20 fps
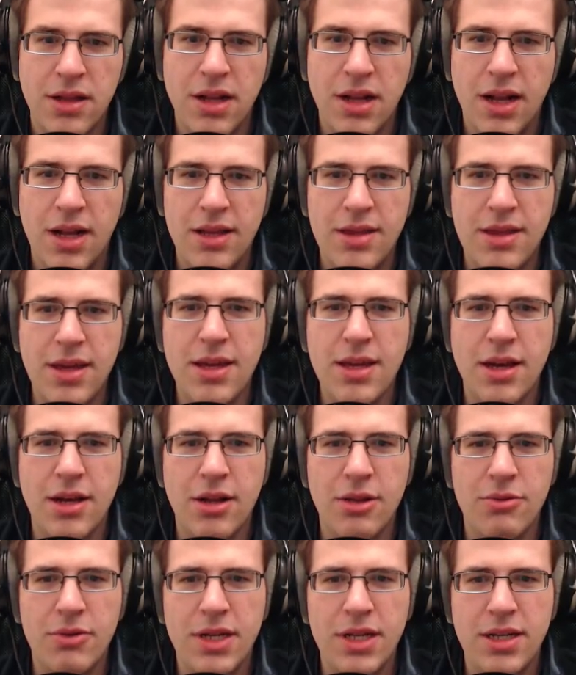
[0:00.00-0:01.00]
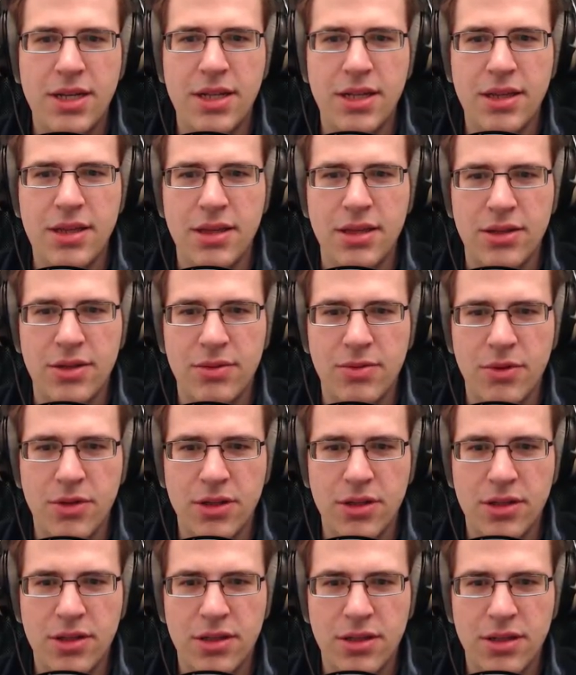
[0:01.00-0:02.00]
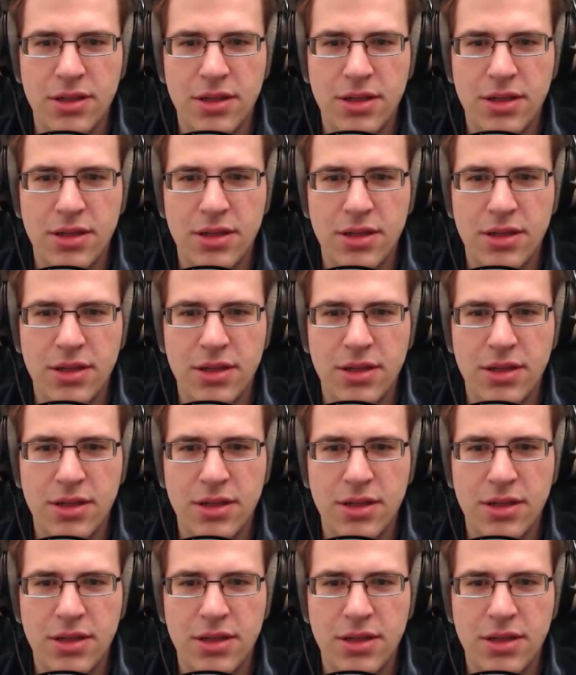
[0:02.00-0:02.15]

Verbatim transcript: I think I already did this once.